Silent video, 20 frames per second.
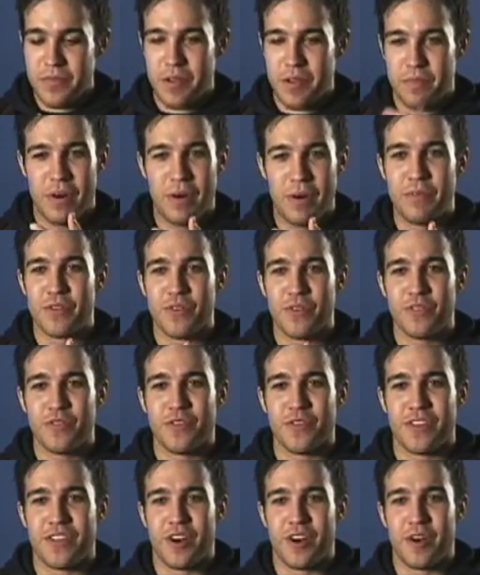problem with going to
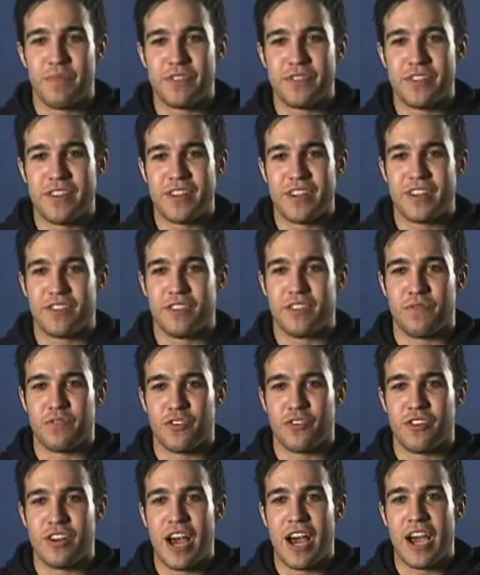a therapist, I think, is if
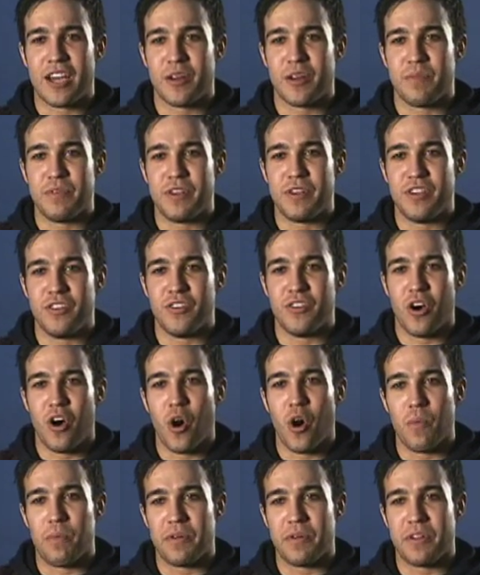you're not going to be
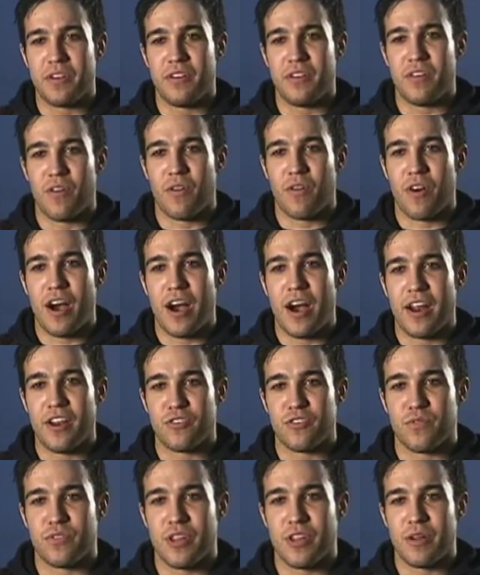open or
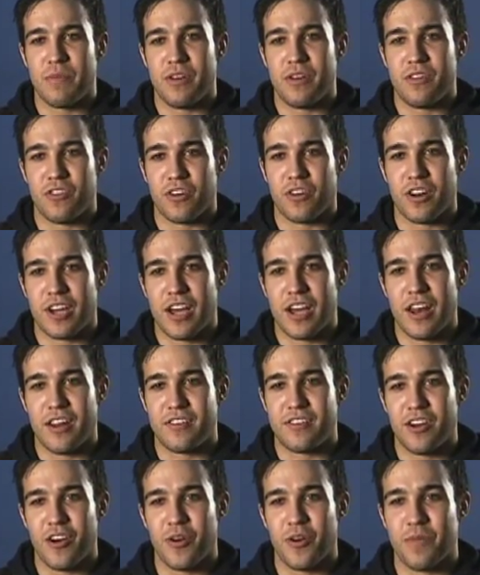honest with them, and you're going to kind
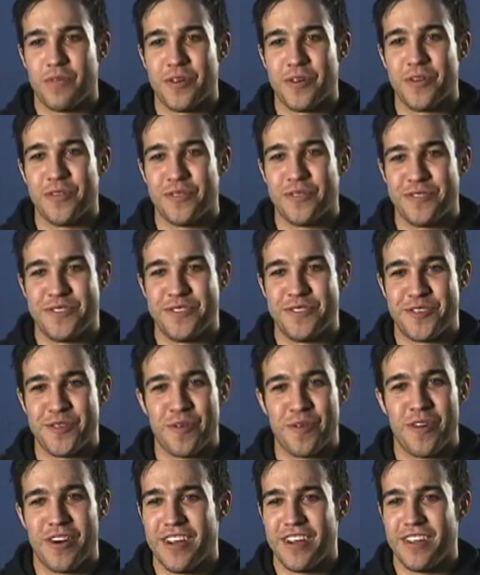of tell them your own
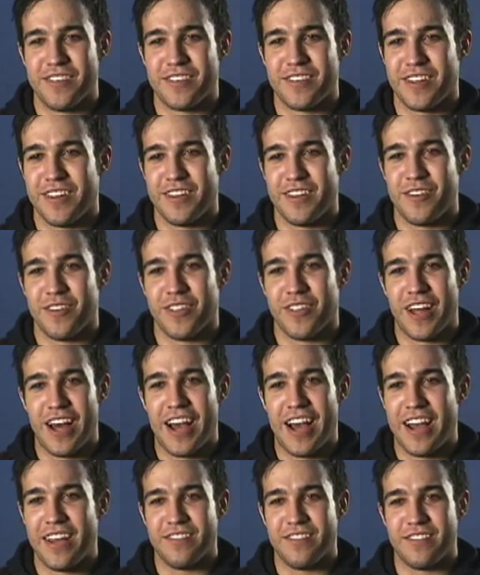stories and your
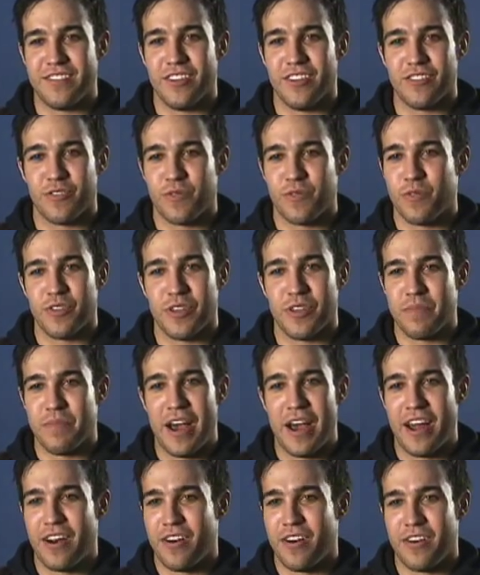lies, it doesn't really
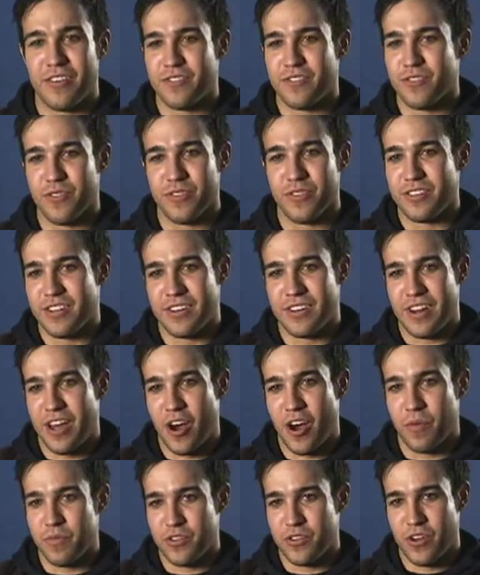matter. So it didn't
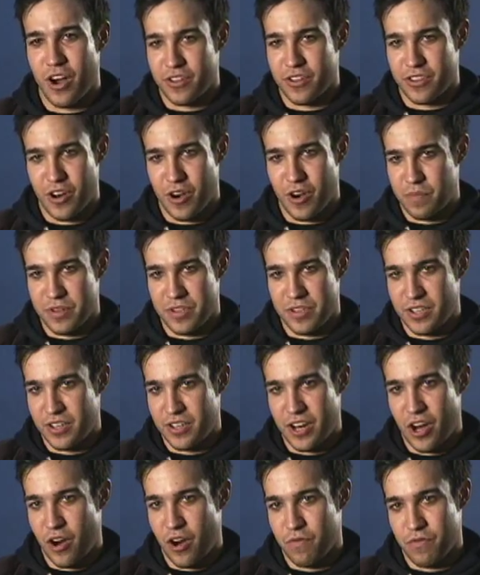help. Talk therapy
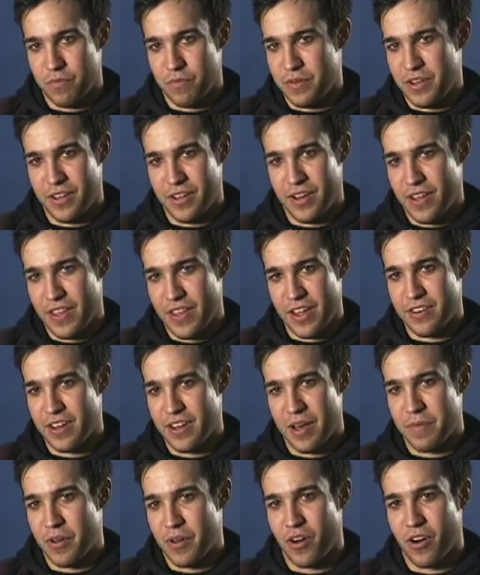didn't help for me at that
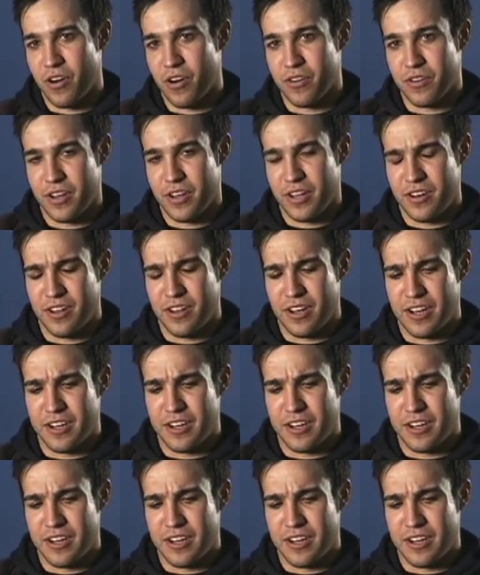time at all. And